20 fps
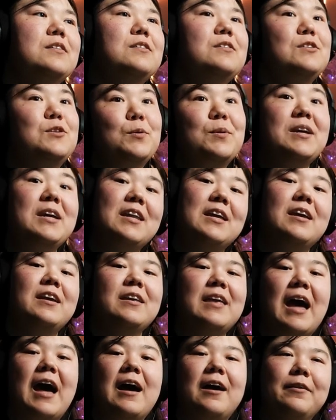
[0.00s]
you idiot,
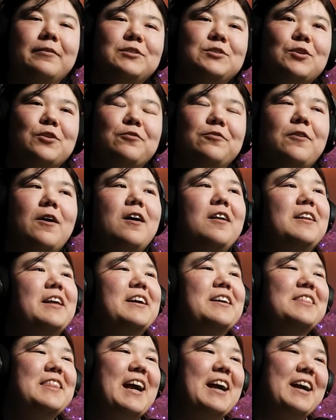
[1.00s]
yeah, it was your fault,
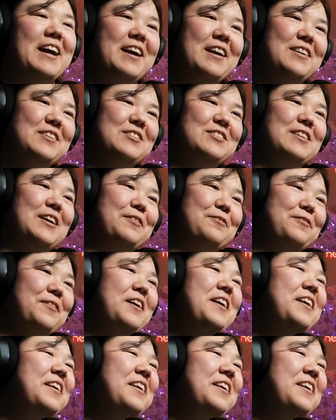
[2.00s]
like that kind of stuff.